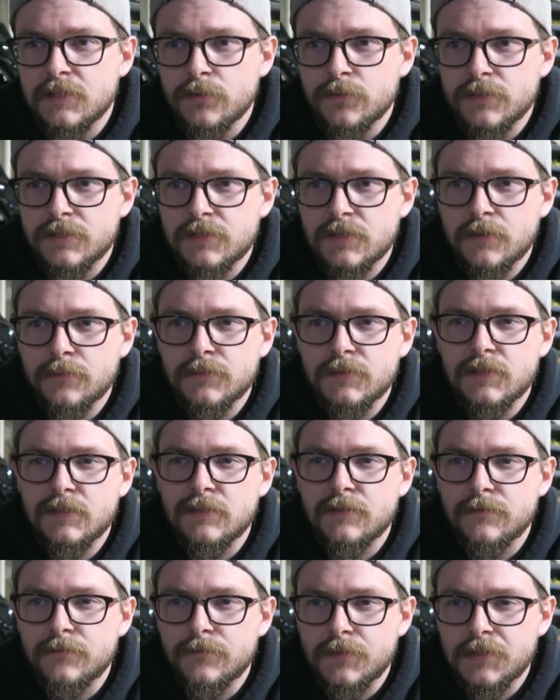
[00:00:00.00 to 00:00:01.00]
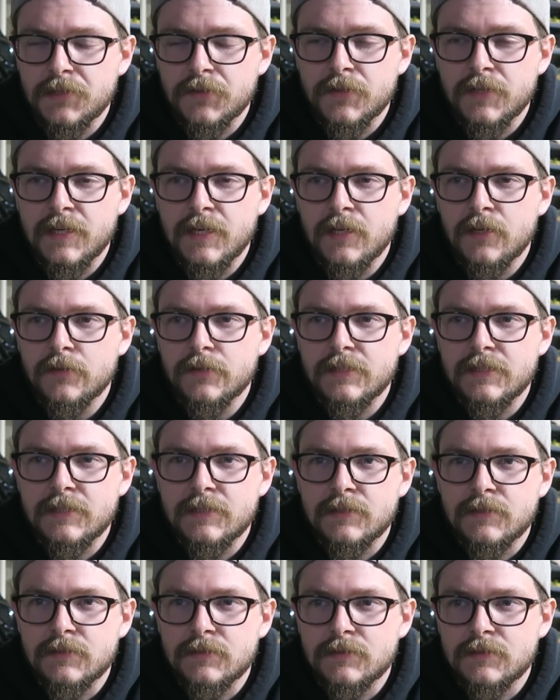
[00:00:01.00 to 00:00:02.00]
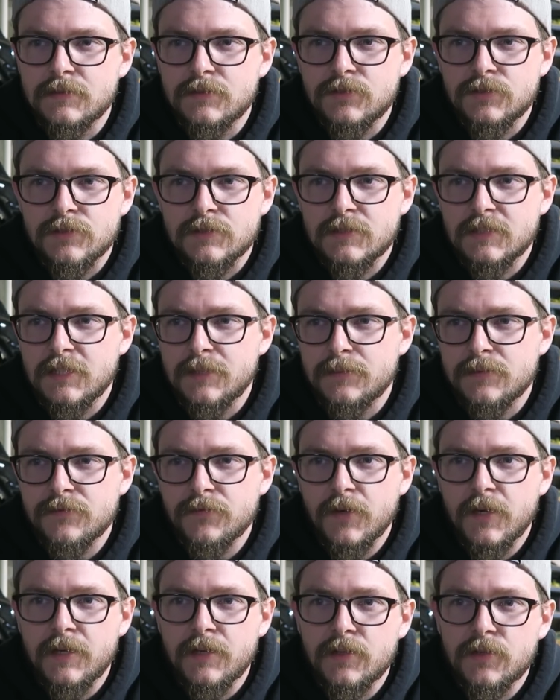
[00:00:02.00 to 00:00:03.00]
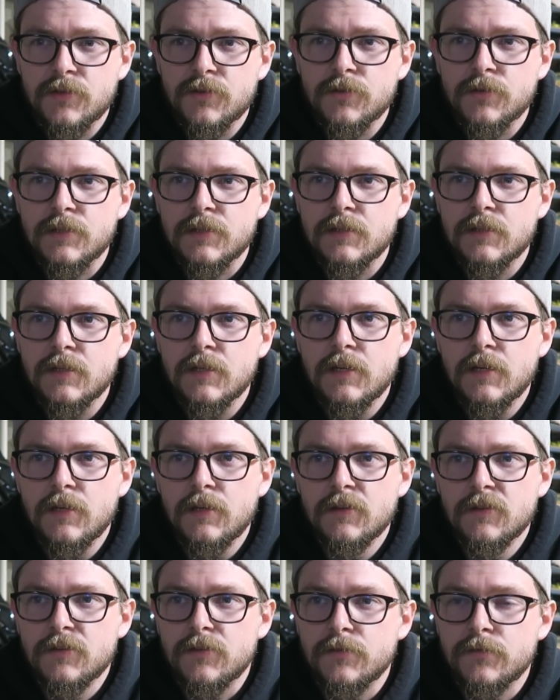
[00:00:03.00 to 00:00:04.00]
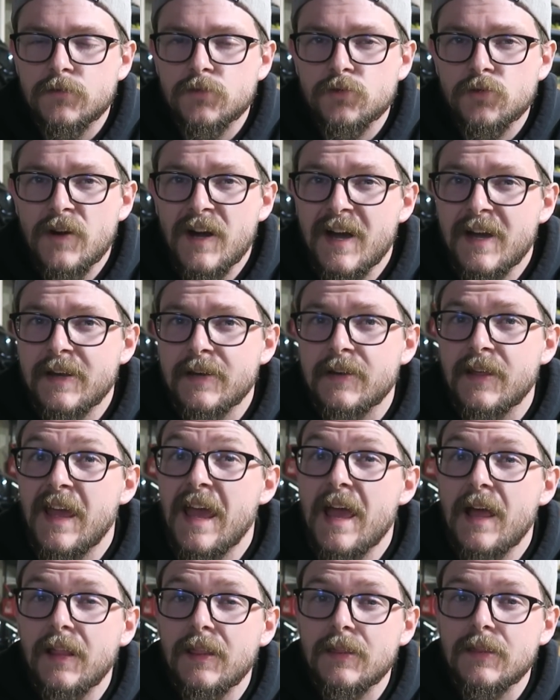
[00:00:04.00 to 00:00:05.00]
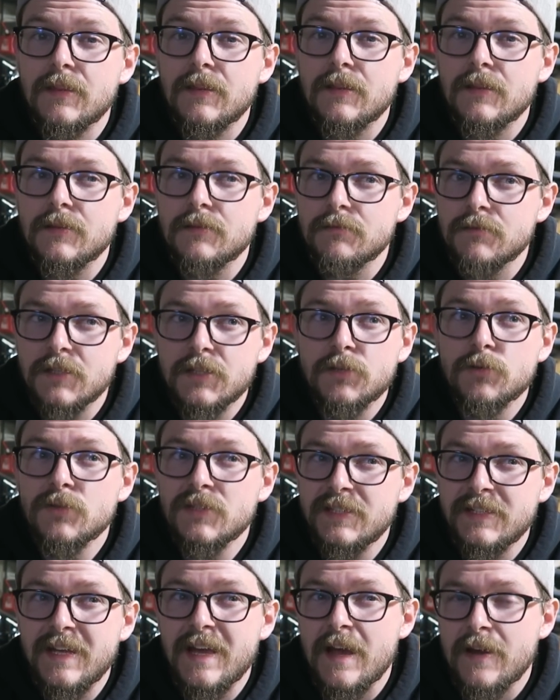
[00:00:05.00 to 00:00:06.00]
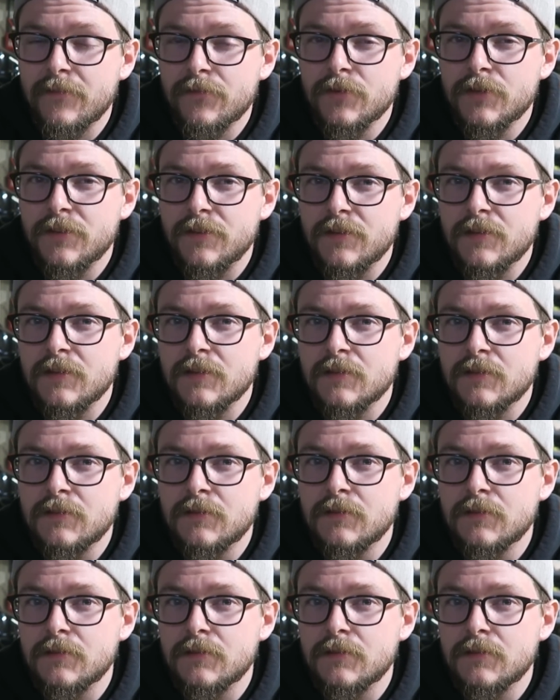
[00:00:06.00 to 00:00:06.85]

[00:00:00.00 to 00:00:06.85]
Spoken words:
with something and figure it out, and it just keeps fighting you, and you've tried literally everything